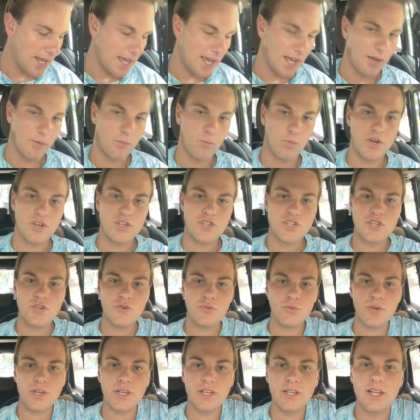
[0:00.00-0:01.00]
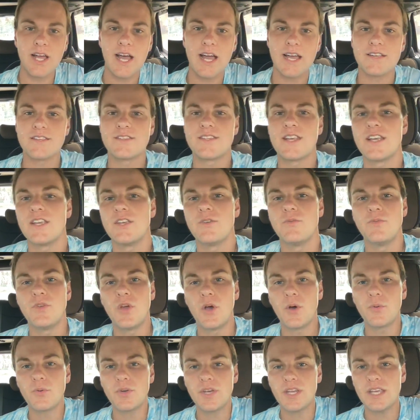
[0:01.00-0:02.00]
And once you realize that you
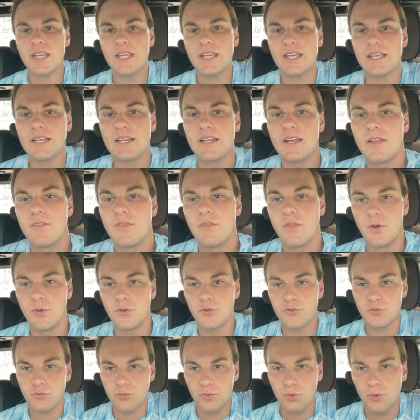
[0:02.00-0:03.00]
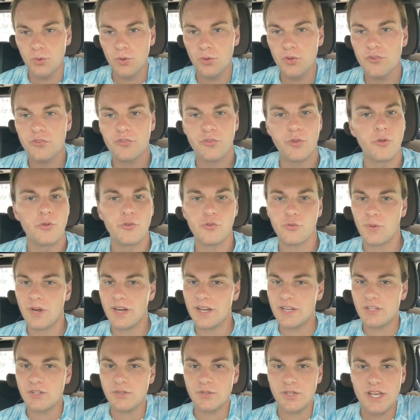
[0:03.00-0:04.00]
don't need those rules, those
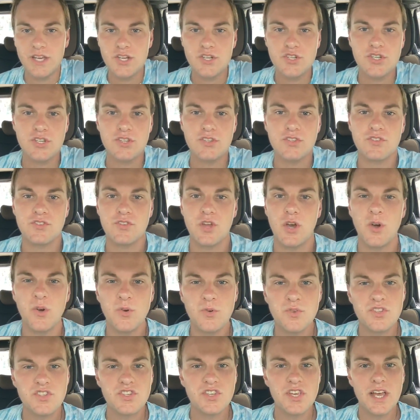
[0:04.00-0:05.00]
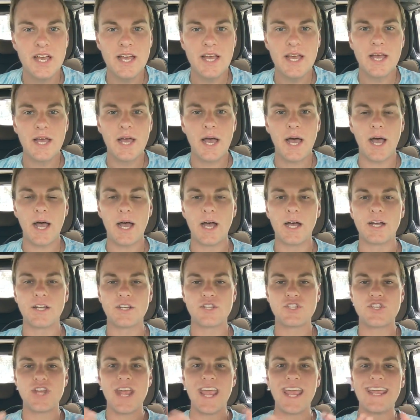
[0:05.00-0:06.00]
regulations, those
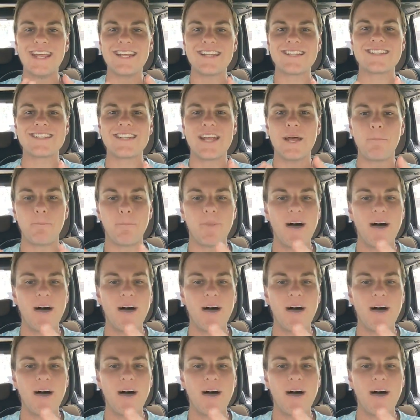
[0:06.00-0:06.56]
chains that